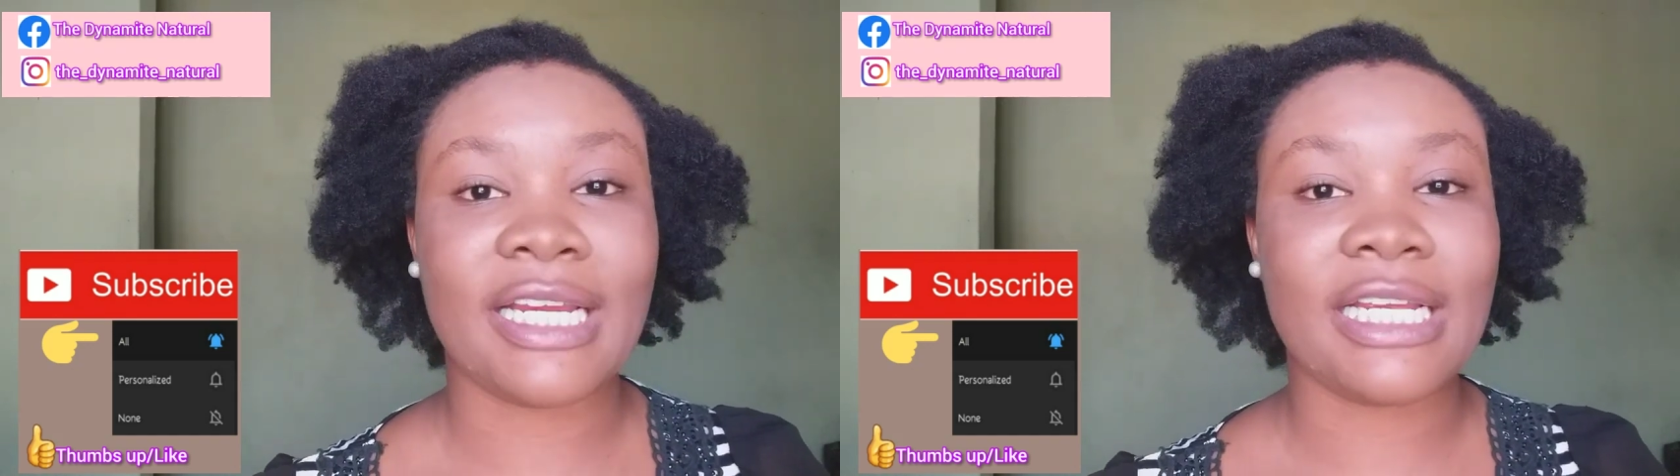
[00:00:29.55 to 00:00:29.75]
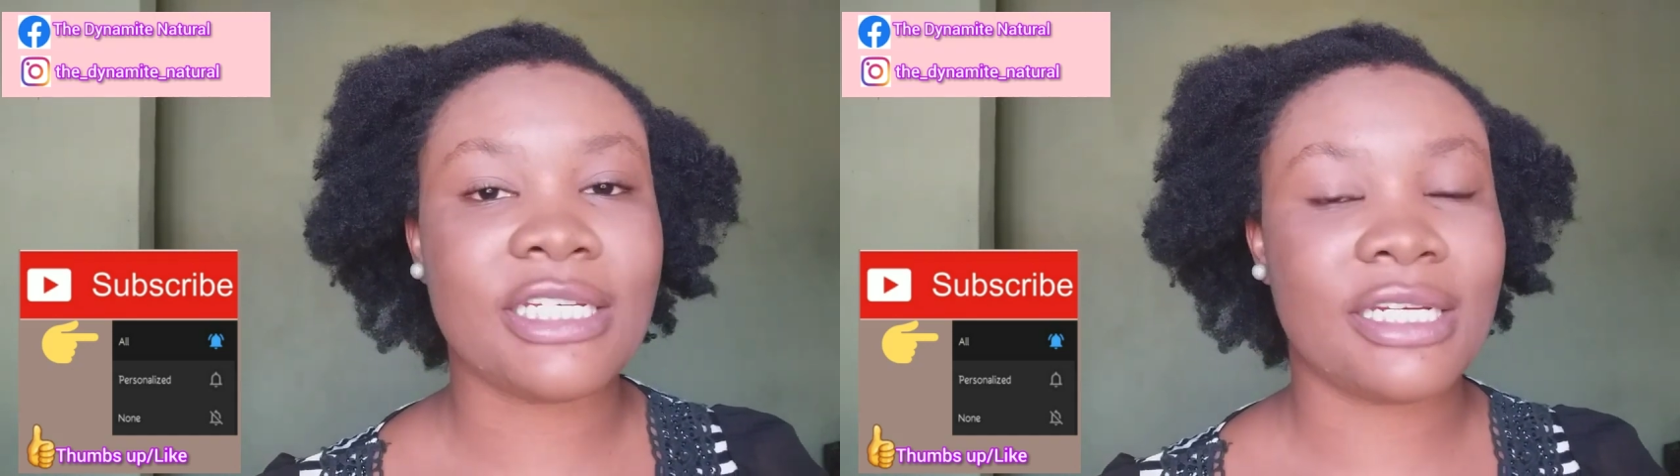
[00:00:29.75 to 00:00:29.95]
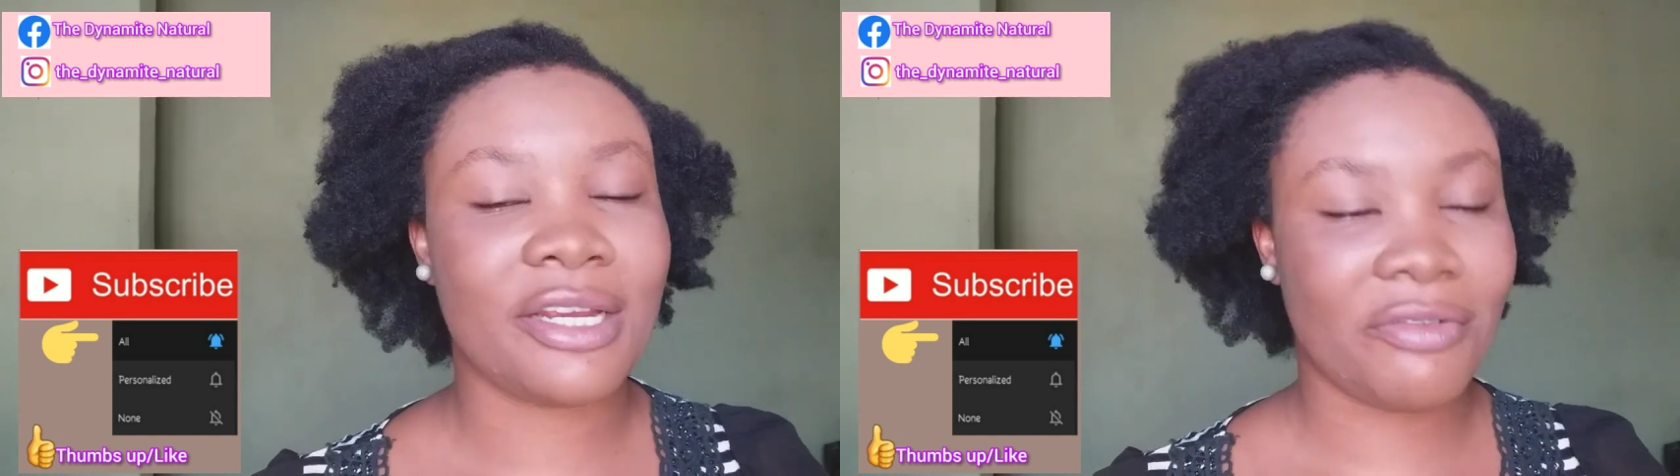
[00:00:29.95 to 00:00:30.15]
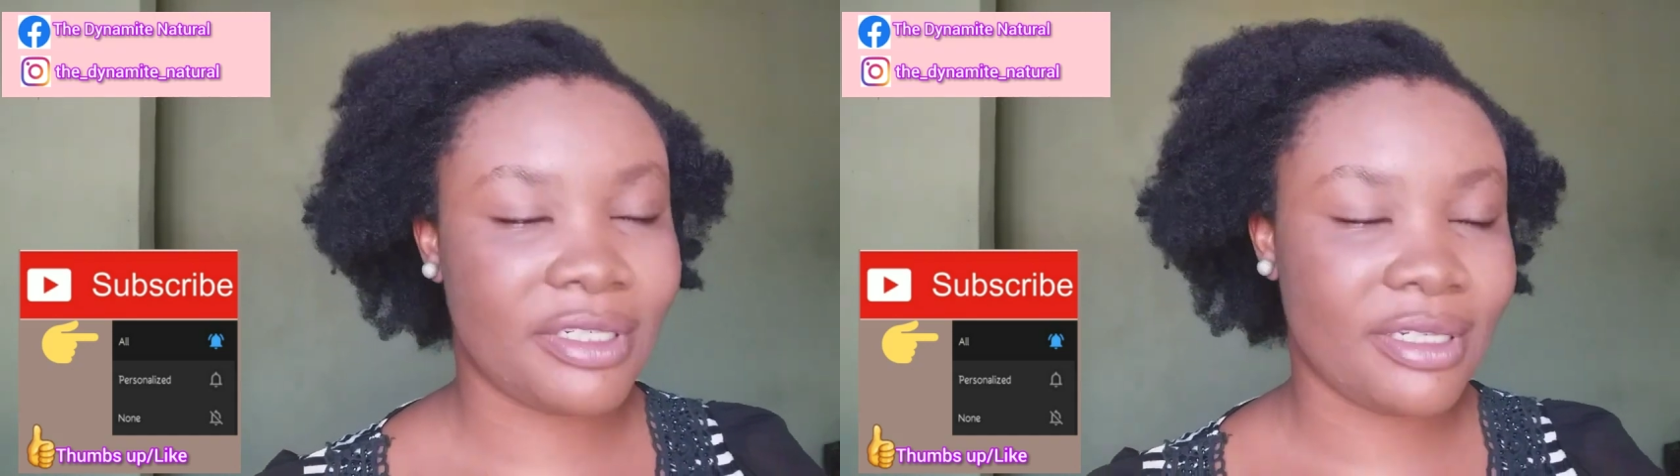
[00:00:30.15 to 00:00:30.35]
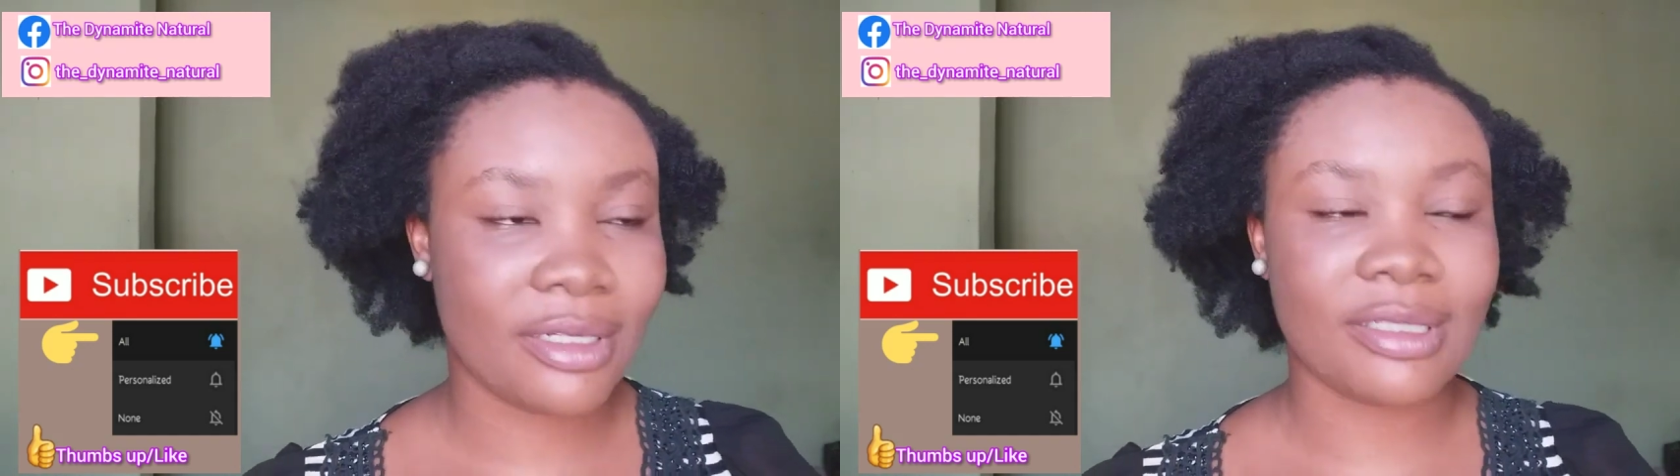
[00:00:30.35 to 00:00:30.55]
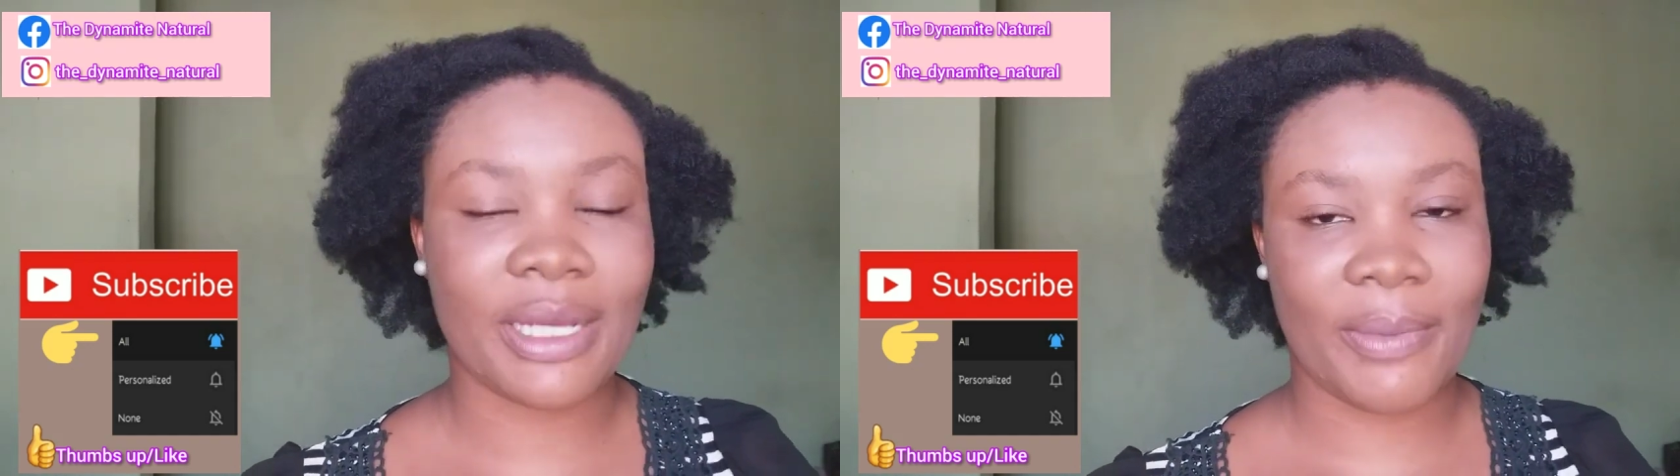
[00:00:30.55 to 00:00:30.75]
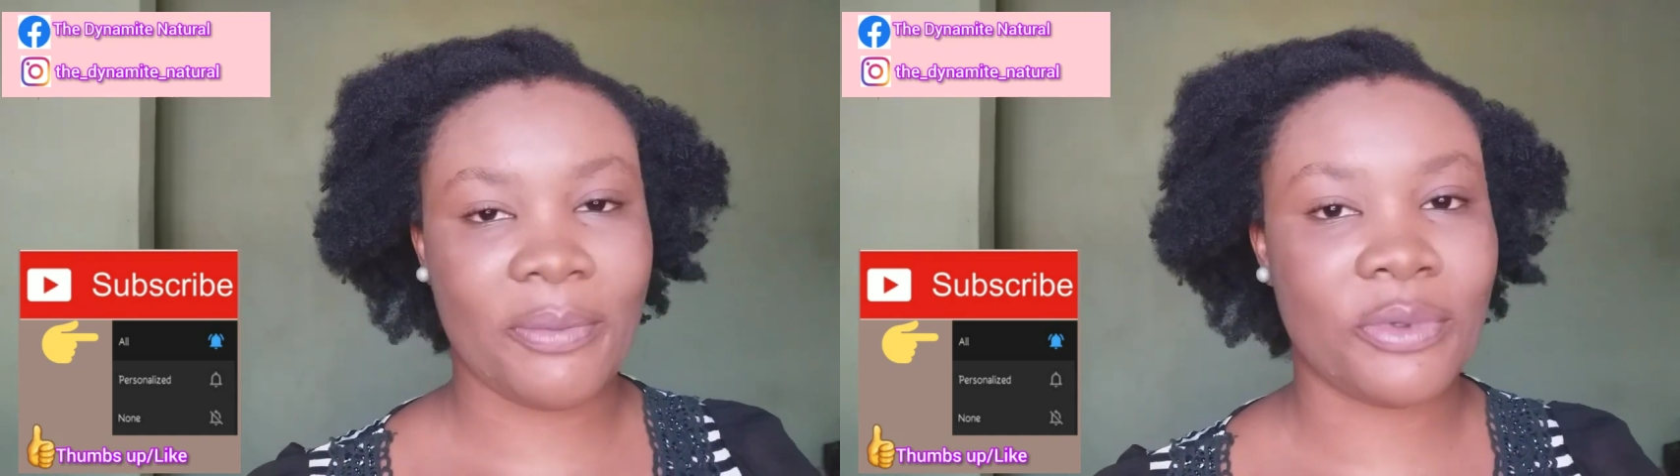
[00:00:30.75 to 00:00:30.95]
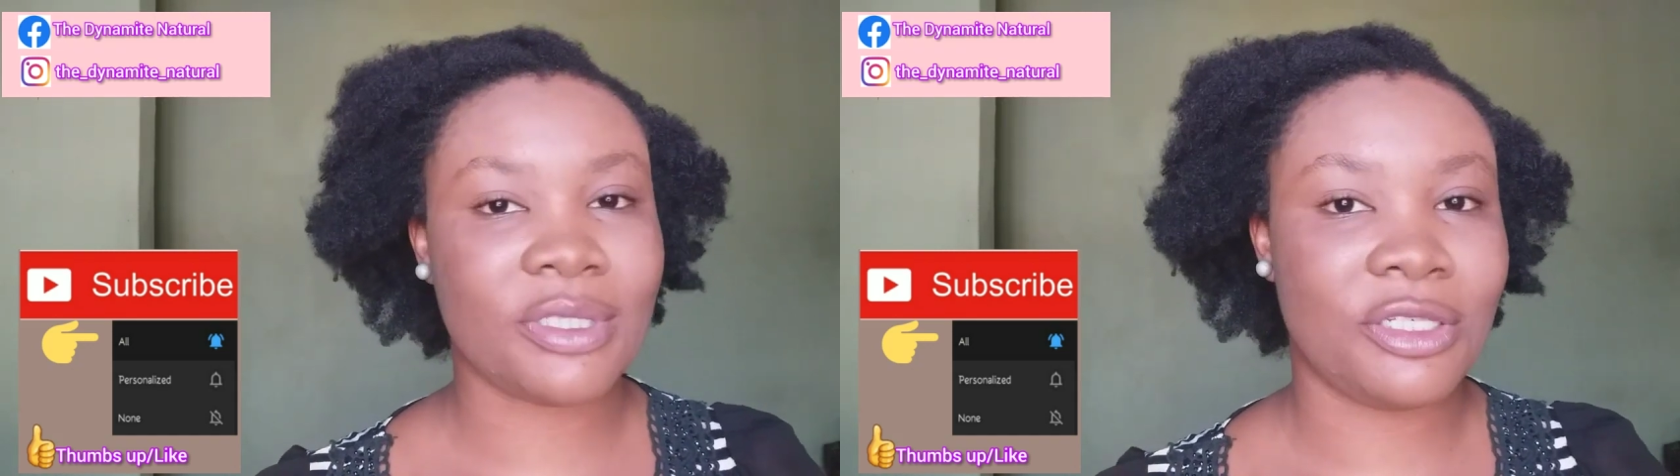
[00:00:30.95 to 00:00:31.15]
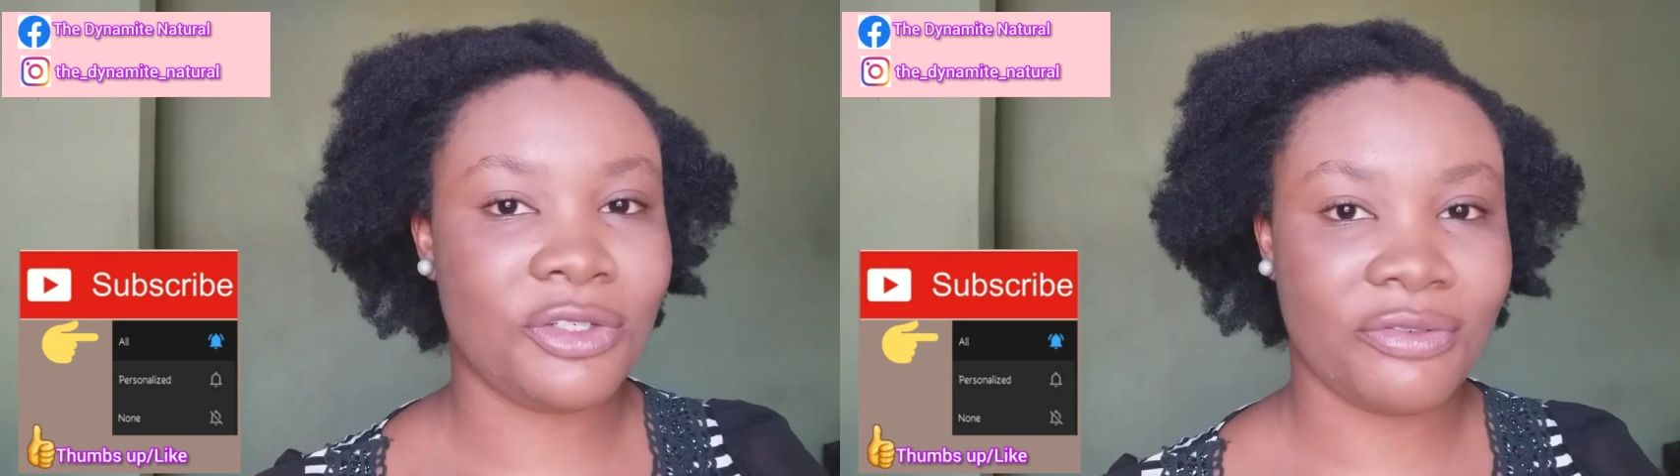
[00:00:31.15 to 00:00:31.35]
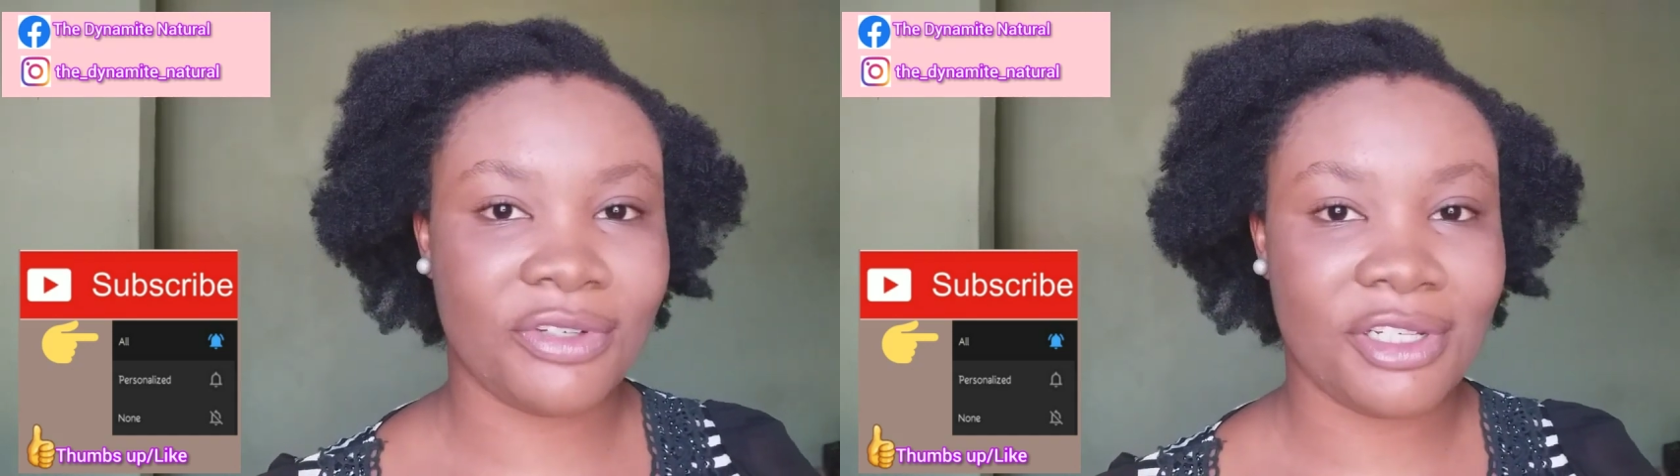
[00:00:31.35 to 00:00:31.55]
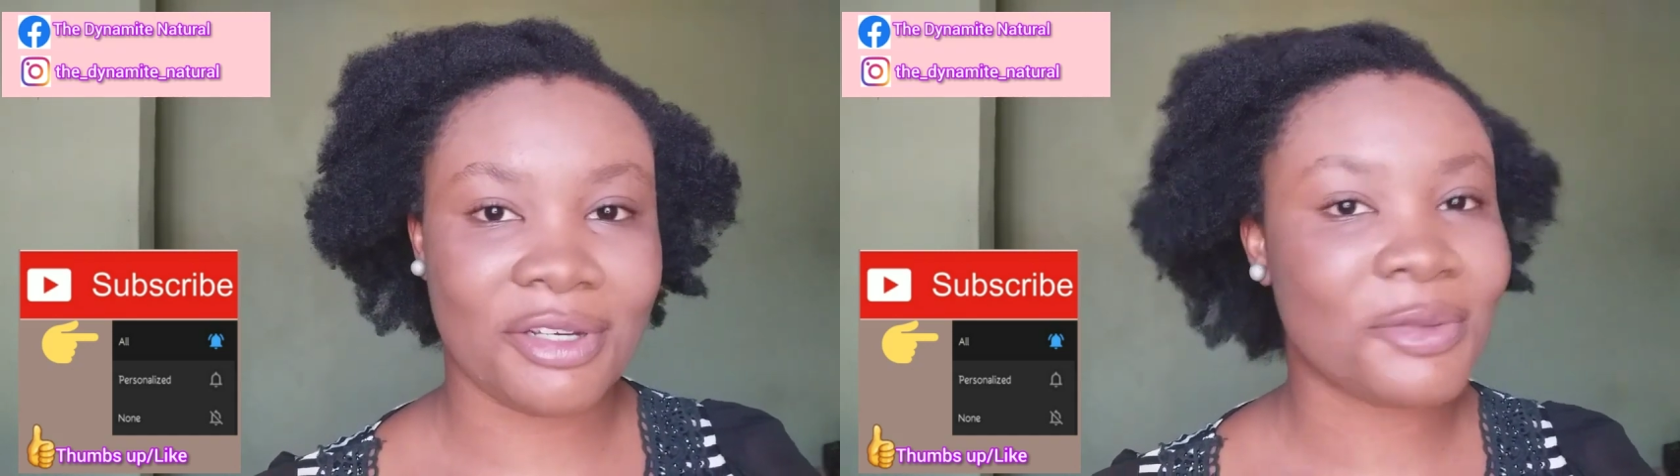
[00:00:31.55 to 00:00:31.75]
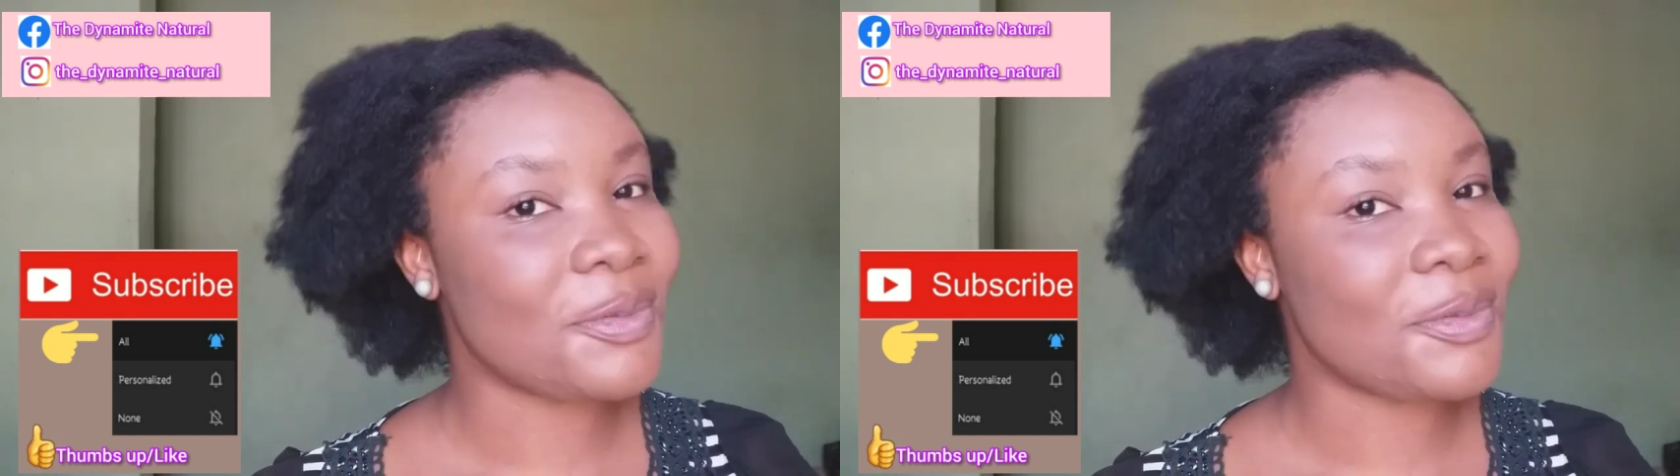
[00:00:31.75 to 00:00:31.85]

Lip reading: each and every single time I post a new video.